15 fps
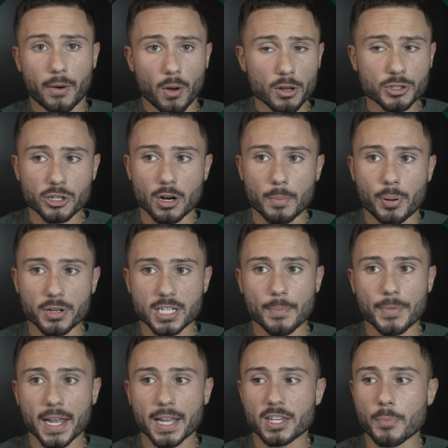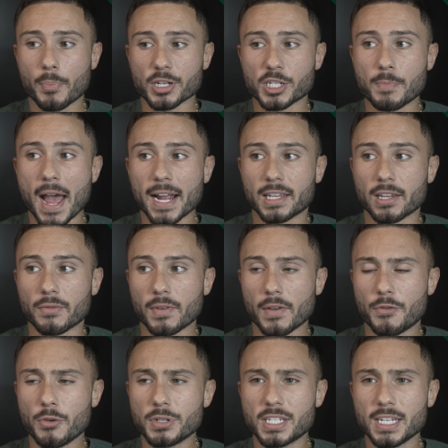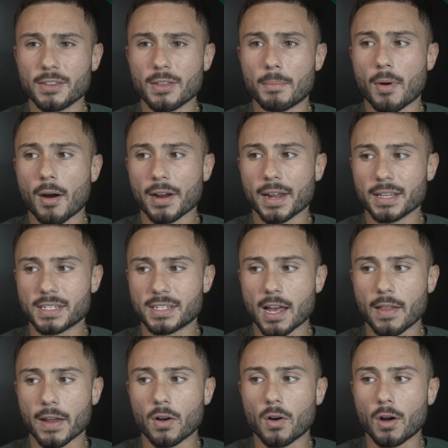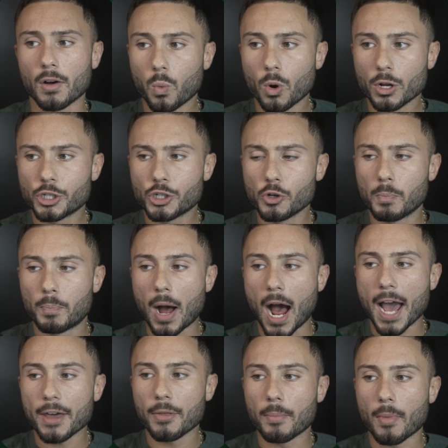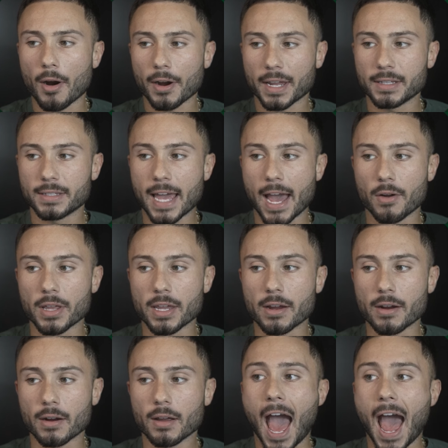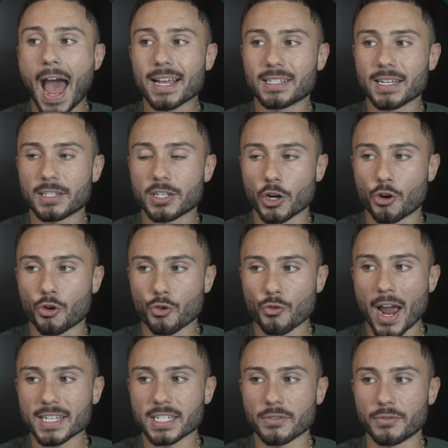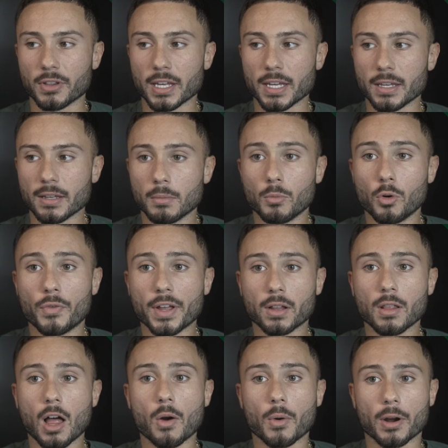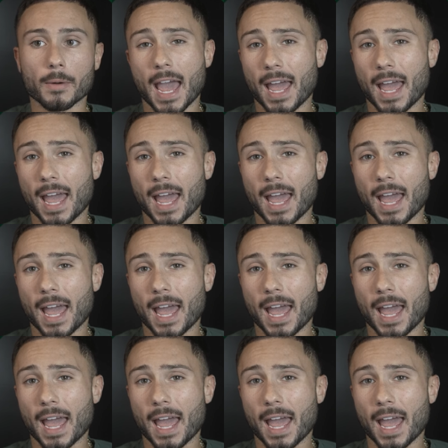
And also to put something into perspective, if you see the market selling off, would you buy the market down here as it's aggressively moving lower?